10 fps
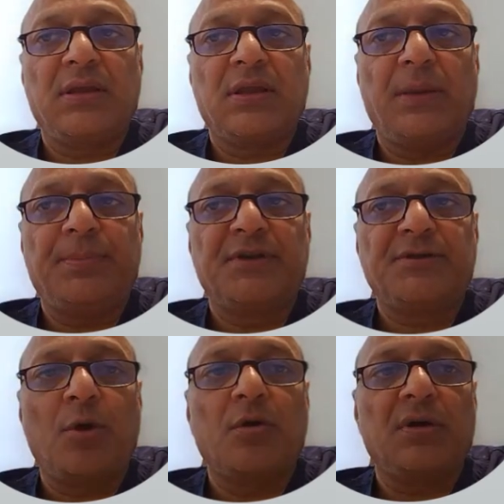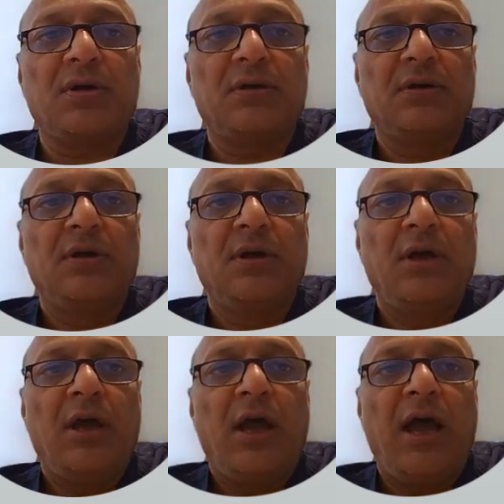septic shock,
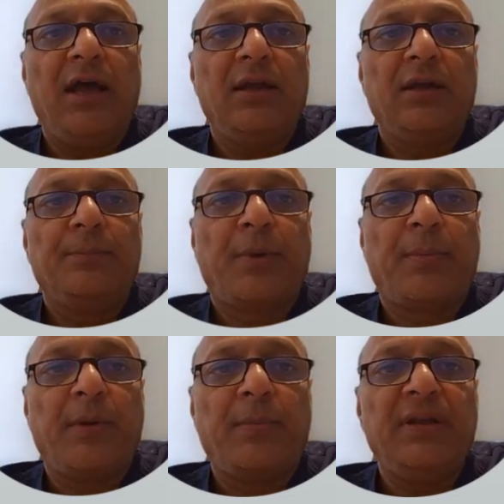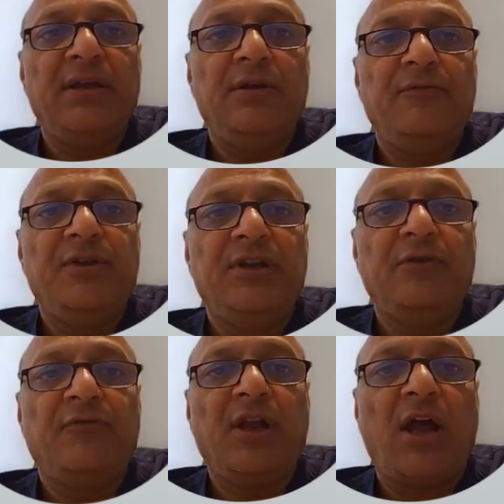and preferably
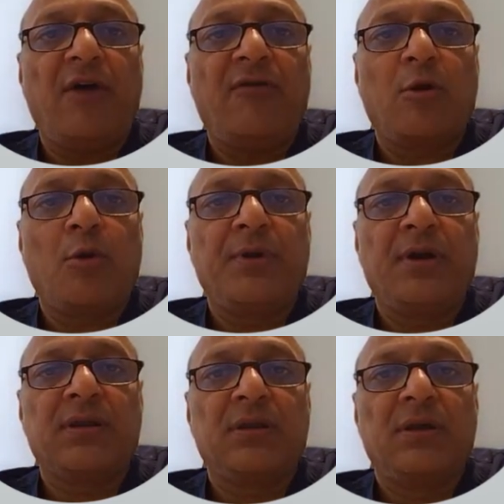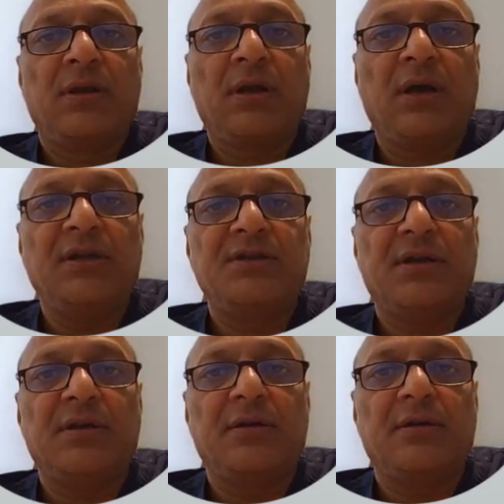within 1 hour of its
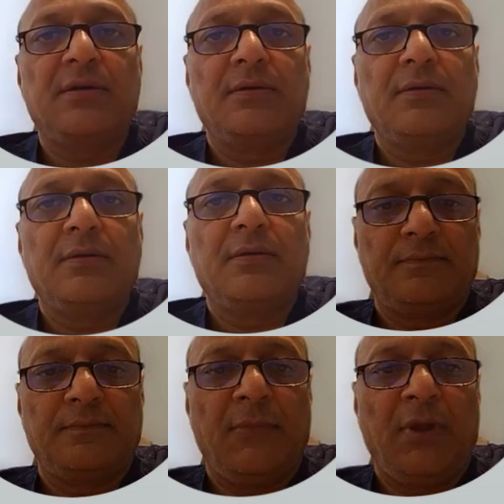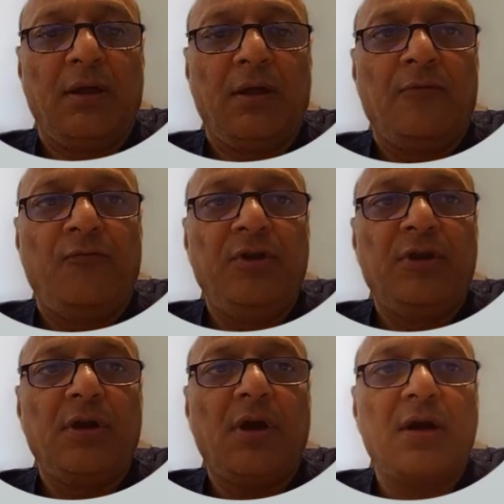recognition.
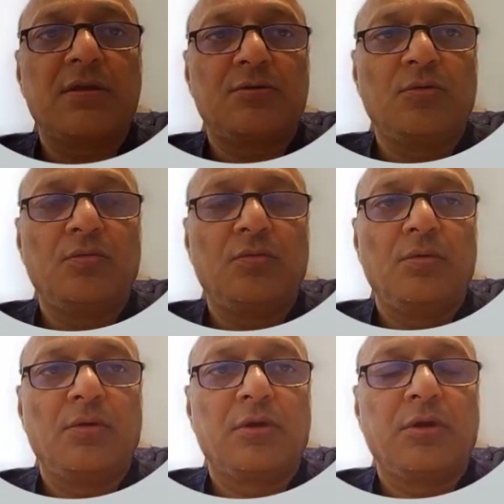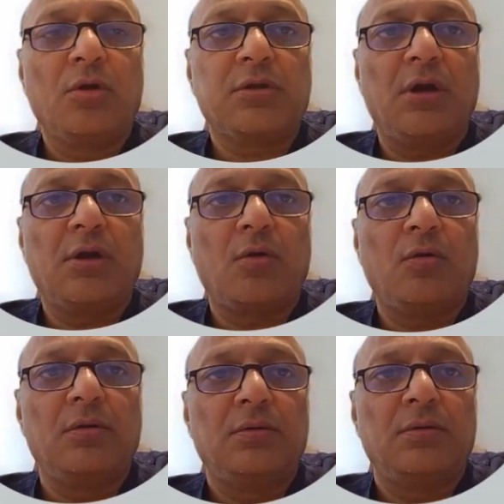With regards to source
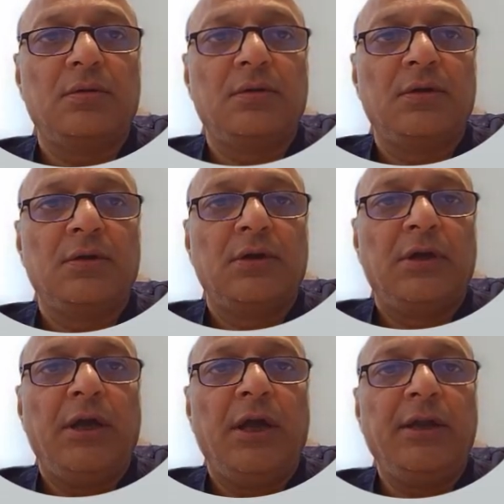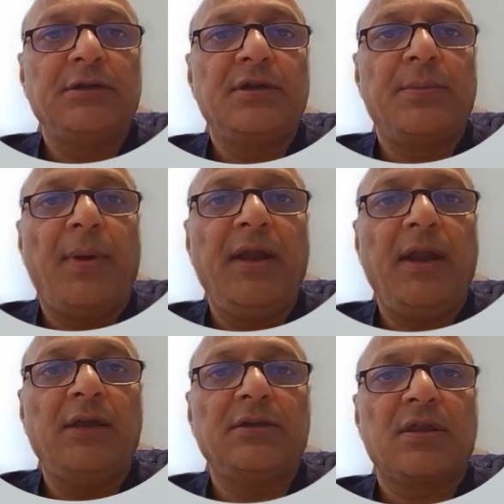control, it is defined
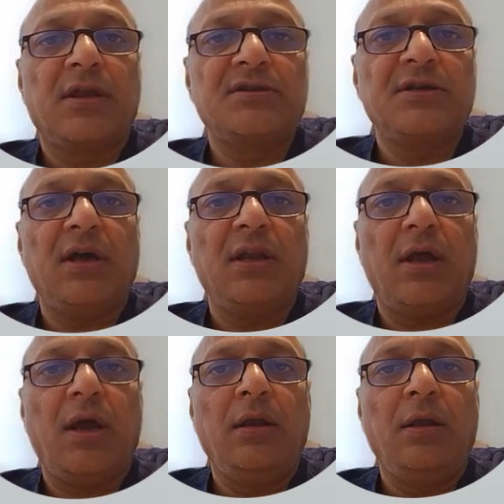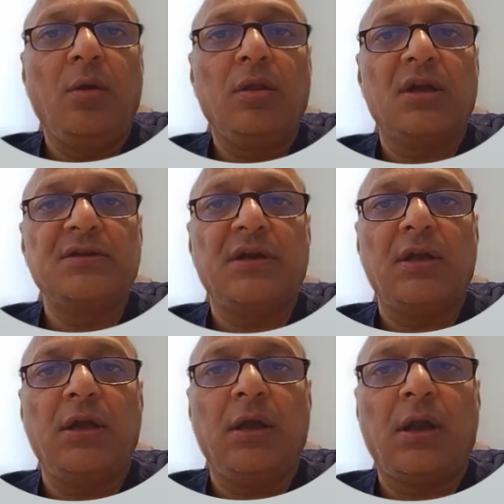as surgical and non-surgical
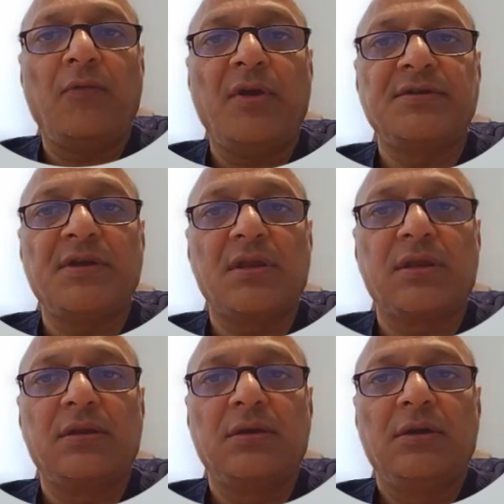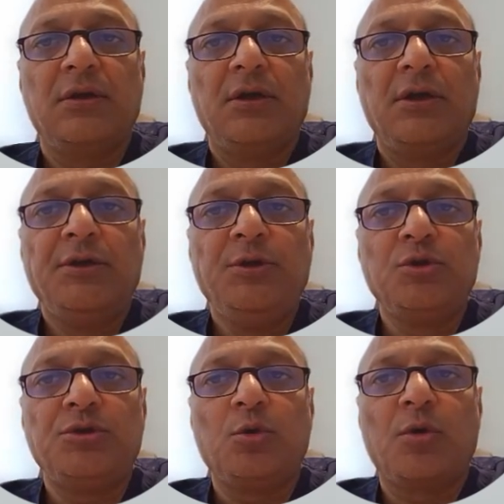interventions
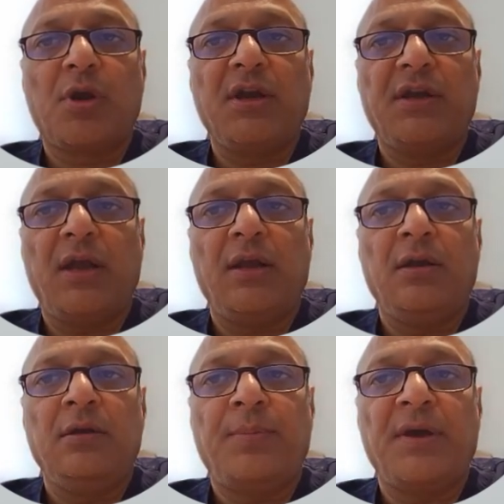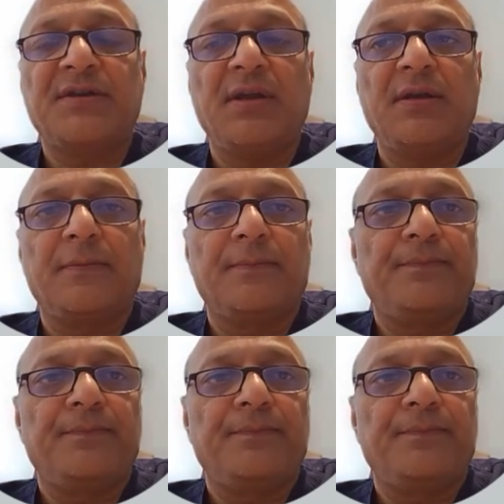used to treat an infection.